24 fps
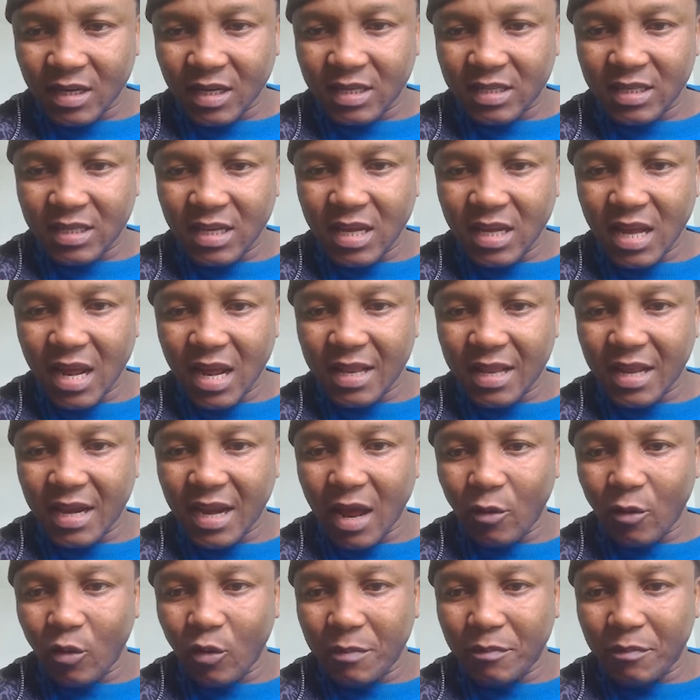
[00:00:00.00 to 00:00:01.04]
3t, and
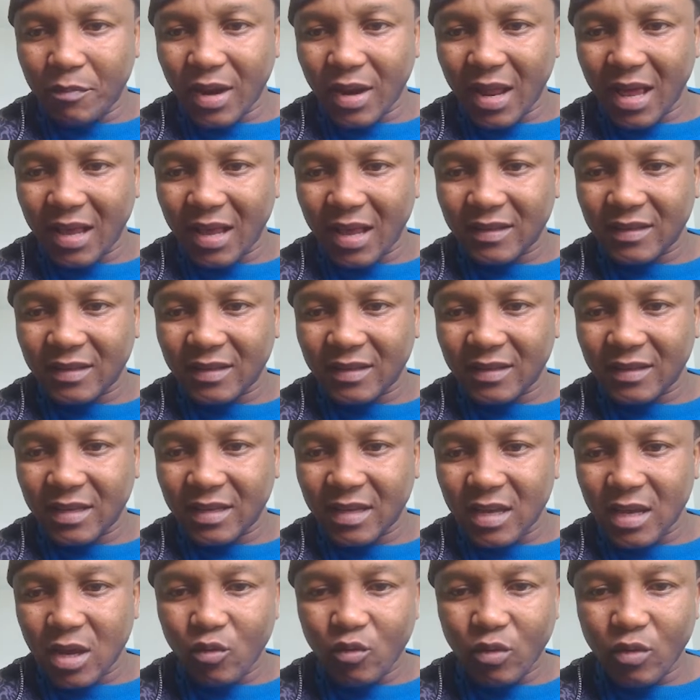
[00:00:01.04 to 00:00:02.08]
then now we plus
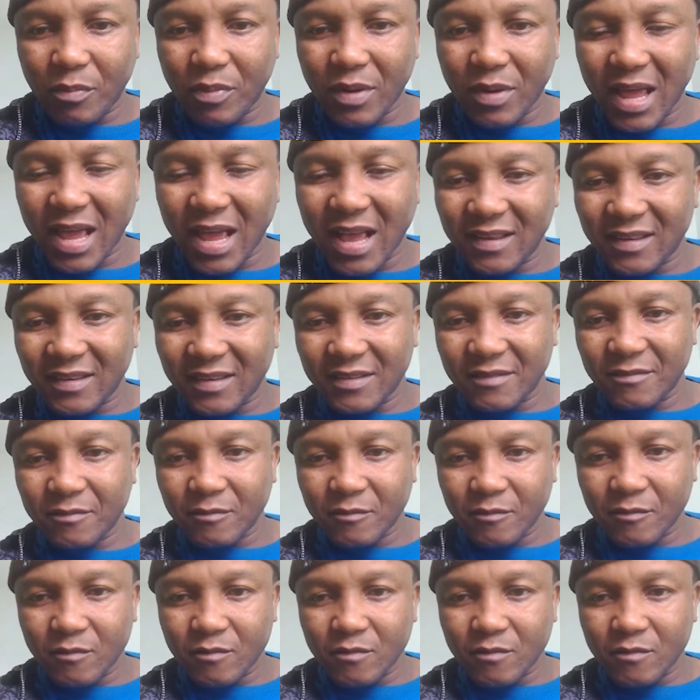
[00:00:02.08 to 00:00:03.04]
3b,